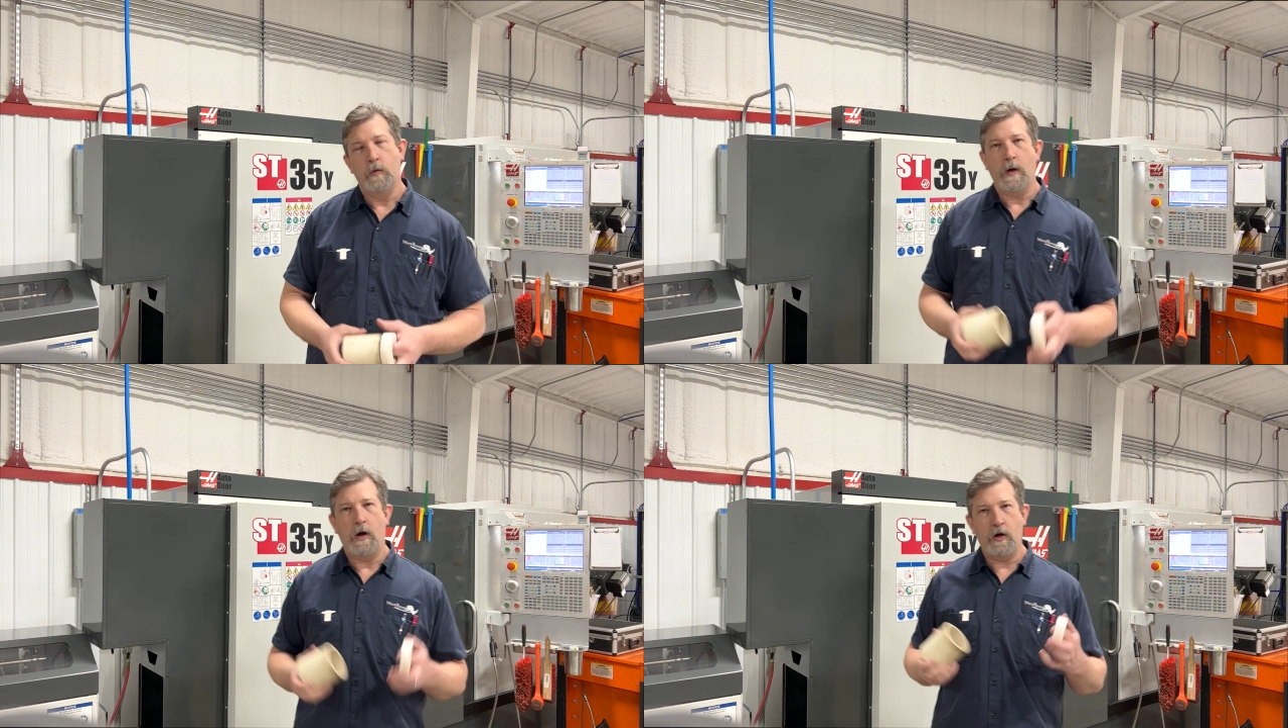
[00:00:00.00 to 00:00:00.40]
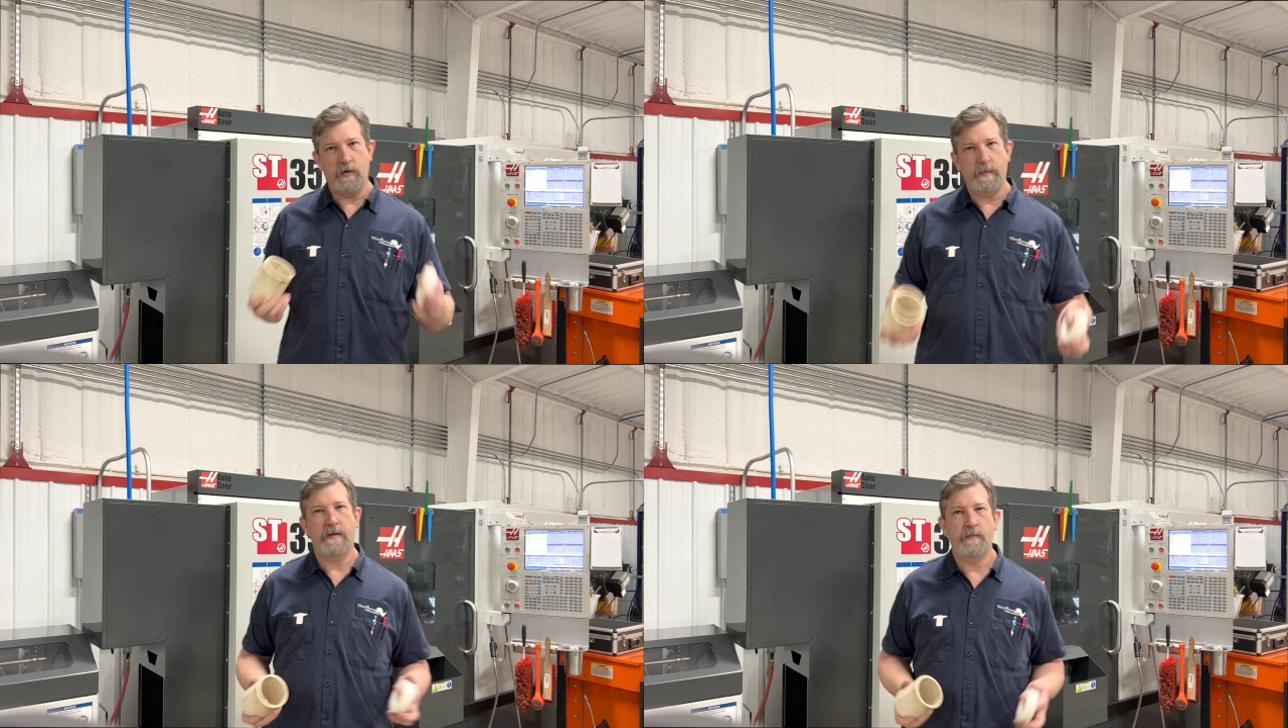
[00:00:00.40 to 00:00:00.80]
on the
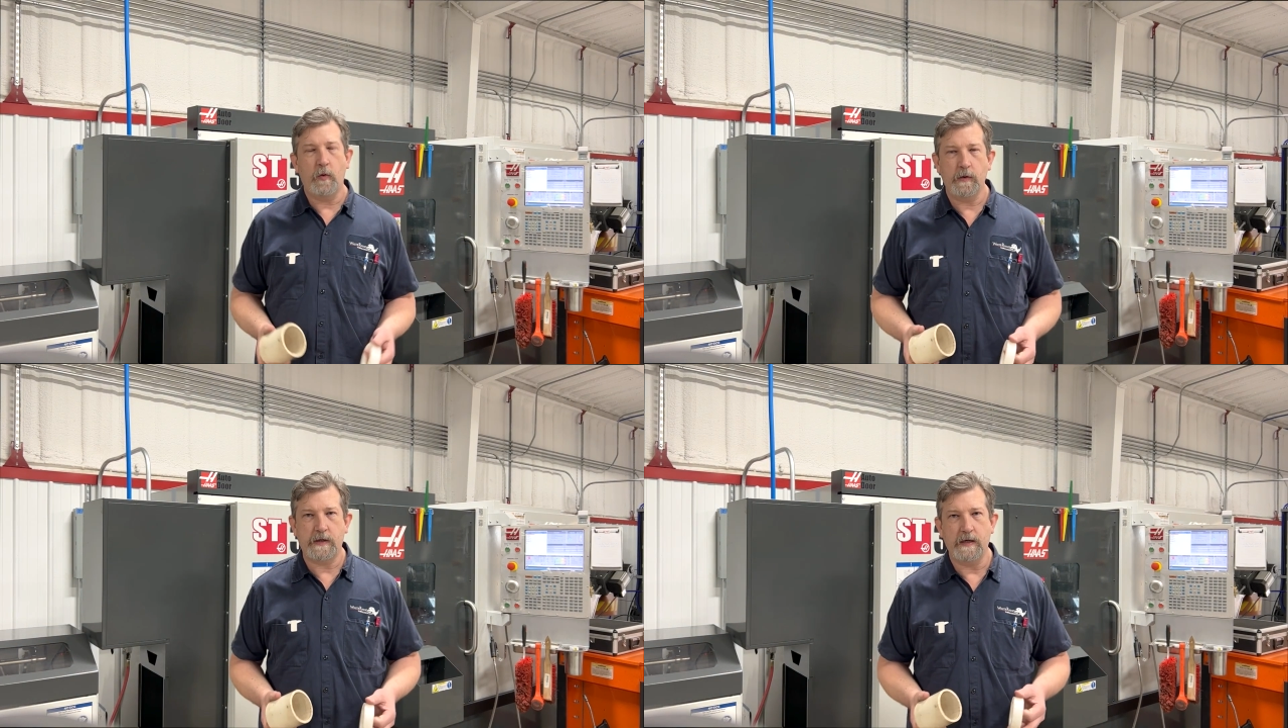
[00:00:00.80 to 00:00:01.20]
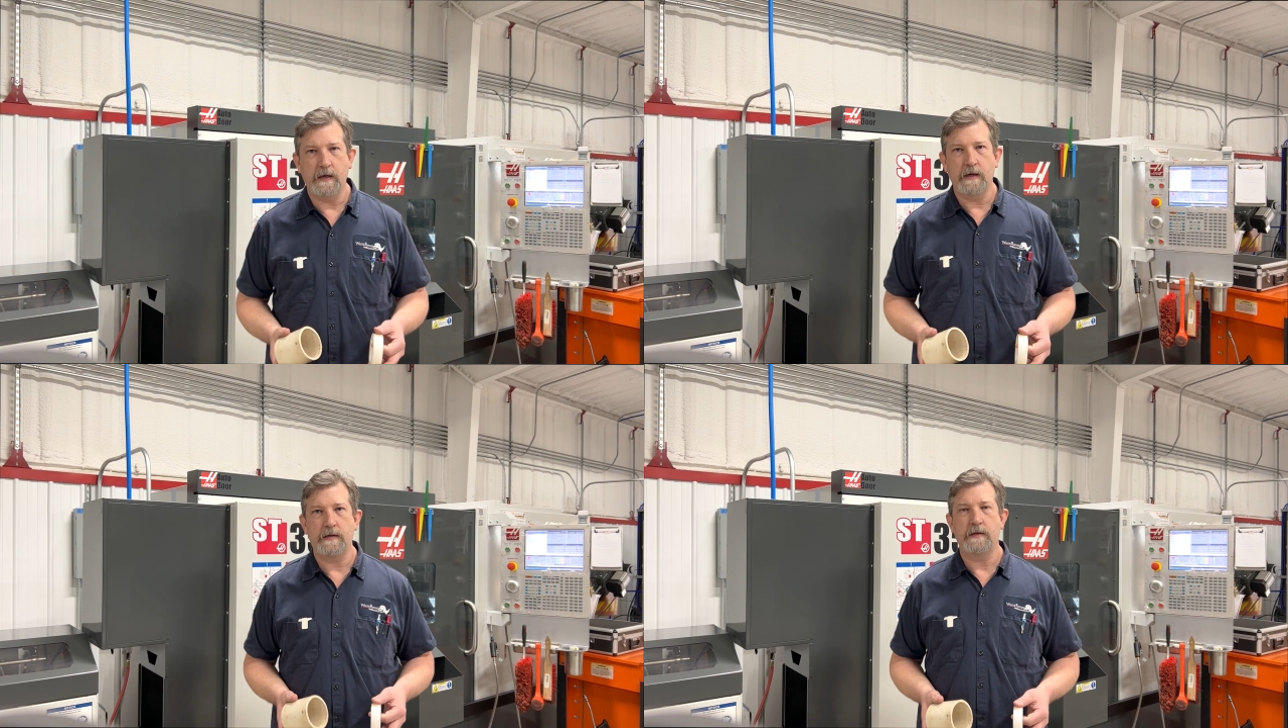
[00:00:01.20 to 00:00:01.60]
big bore kit,
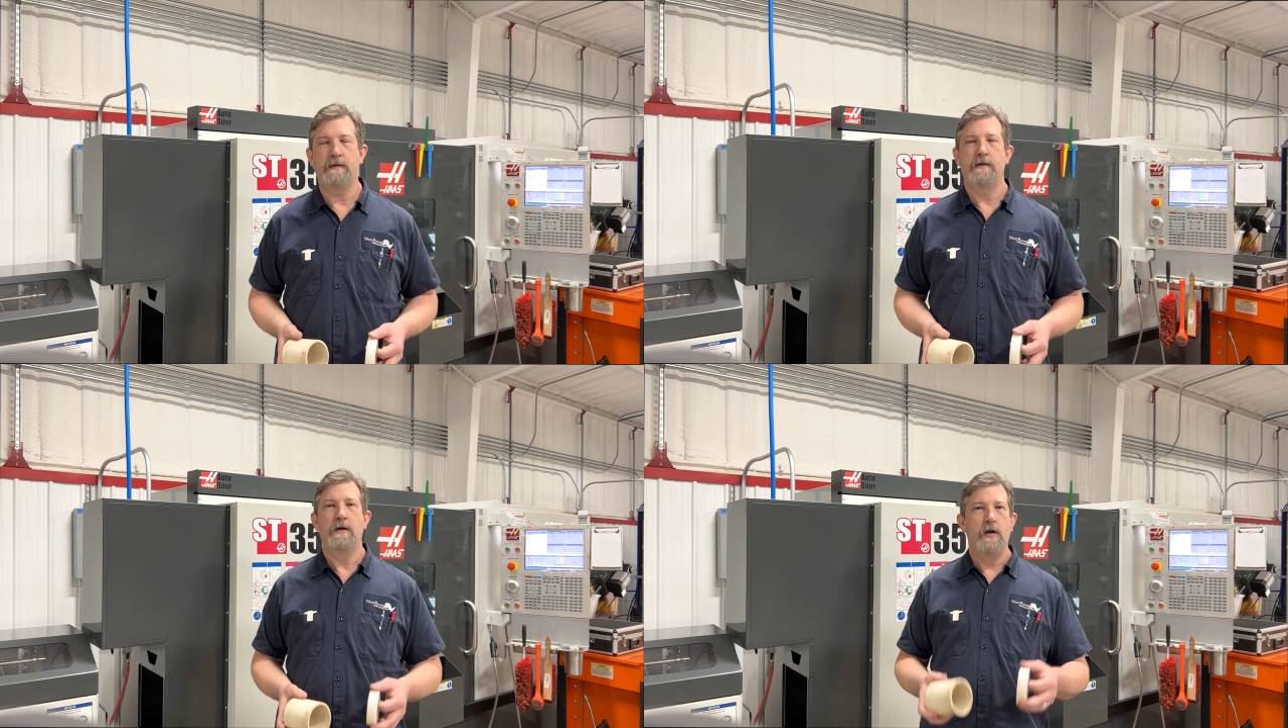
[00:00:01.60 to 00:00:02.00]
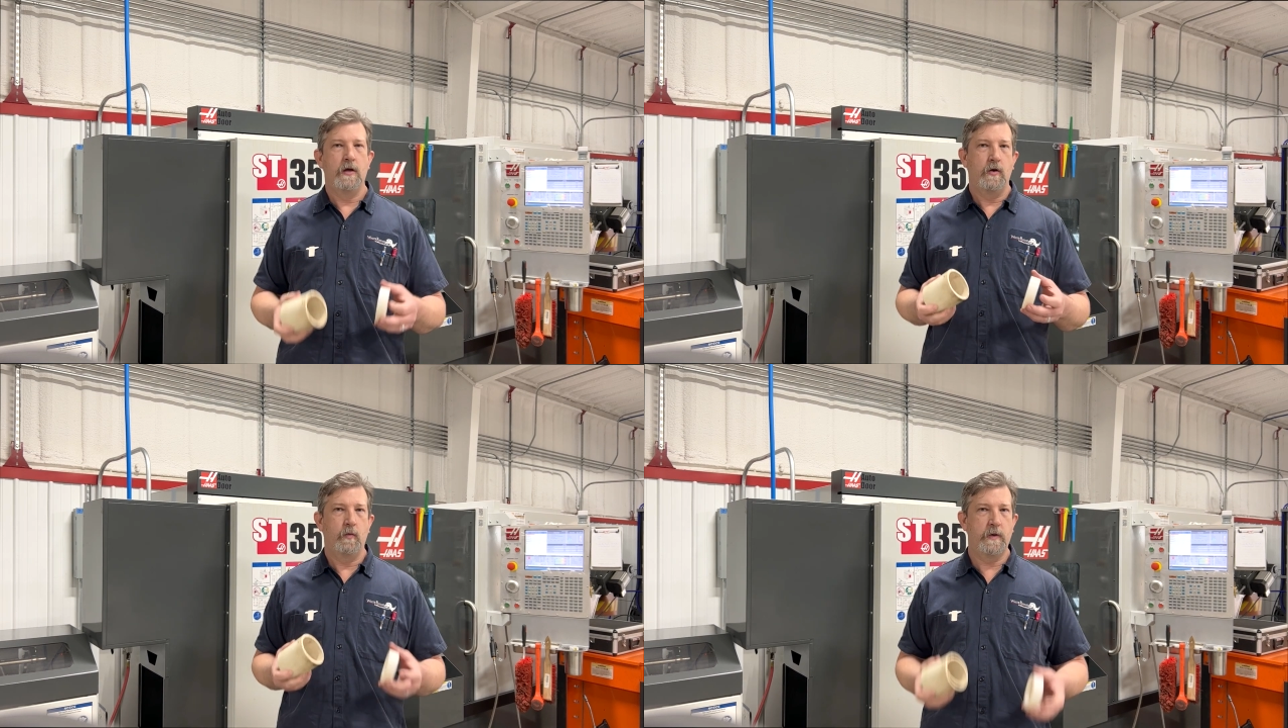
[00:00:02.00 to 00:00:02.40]
when